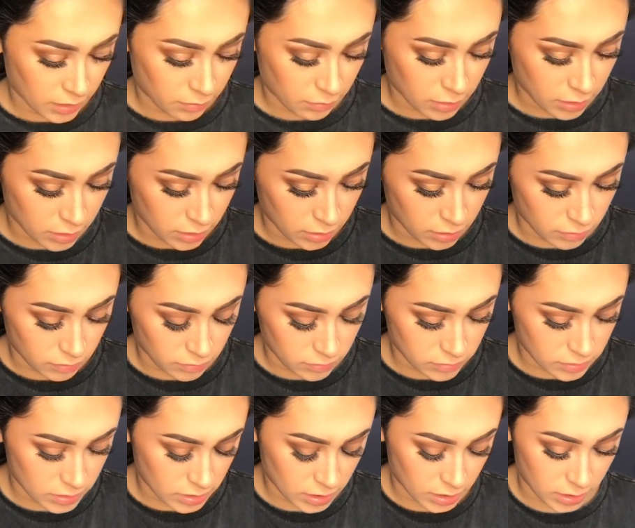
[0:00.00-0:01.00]
I'm gonna
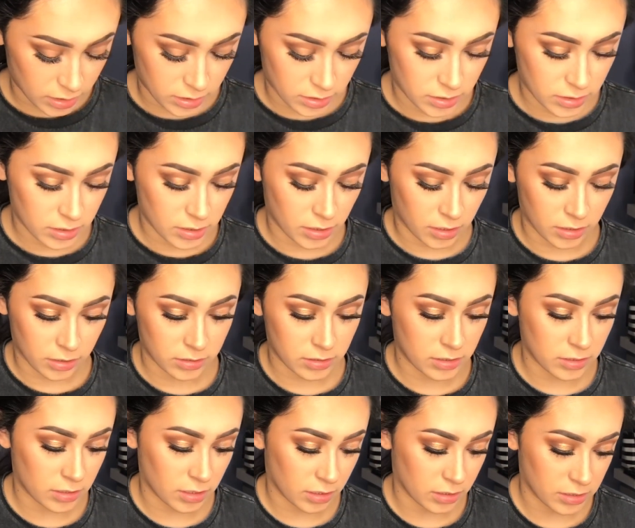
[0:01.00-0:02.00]
use this
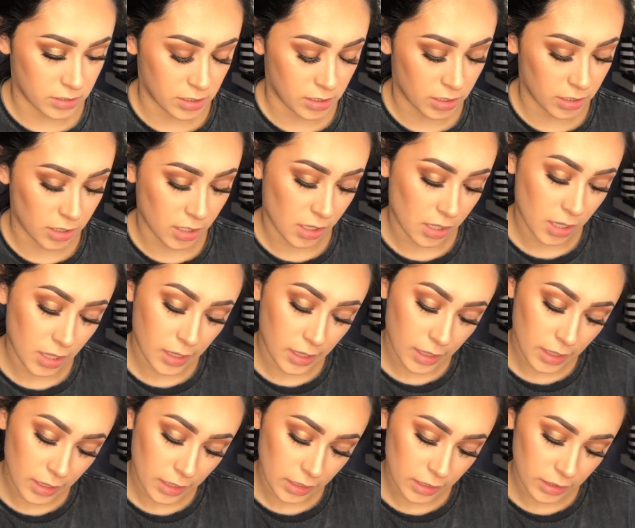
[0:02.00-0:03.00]
Anastasia
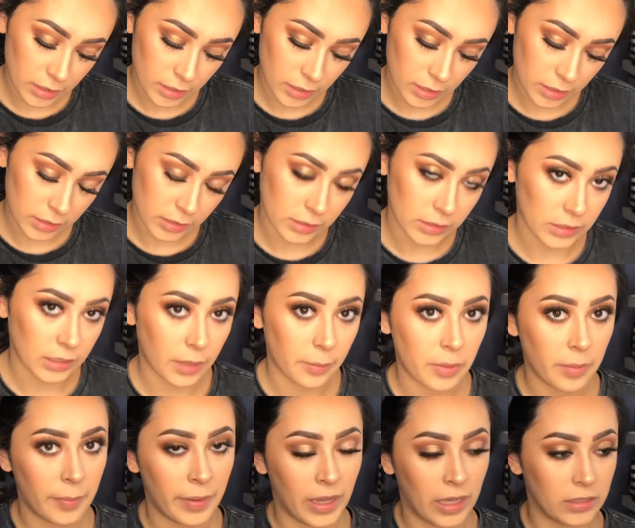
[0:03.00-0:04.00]

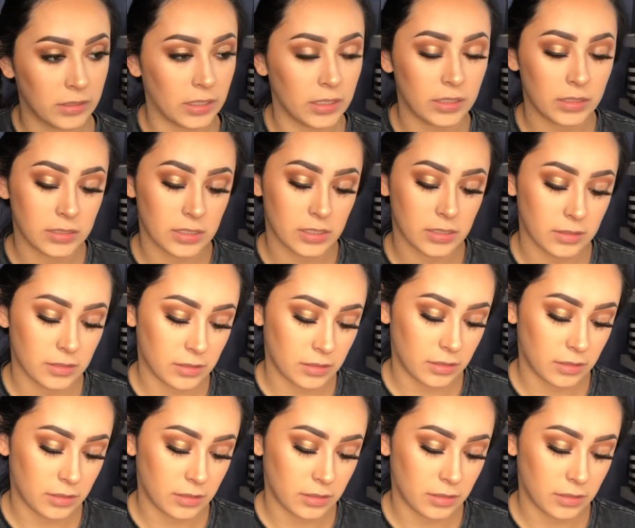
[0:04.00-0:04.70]
lip palette.